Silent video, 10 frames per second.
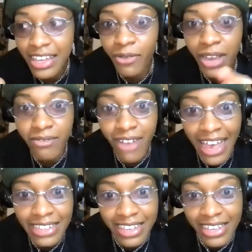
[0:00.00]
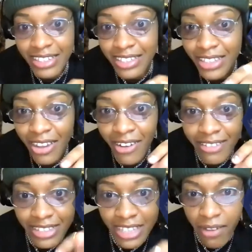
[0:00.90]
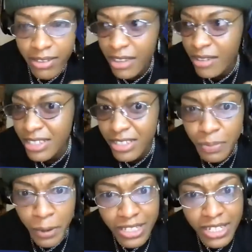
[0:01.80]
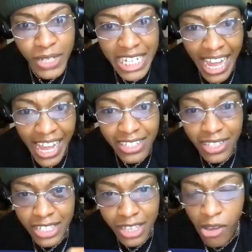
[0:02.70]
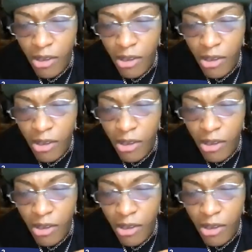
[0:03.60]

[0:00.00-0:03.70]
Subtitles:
Grand risings and stars and stuff. I was like, well, this person really nice. So let's go.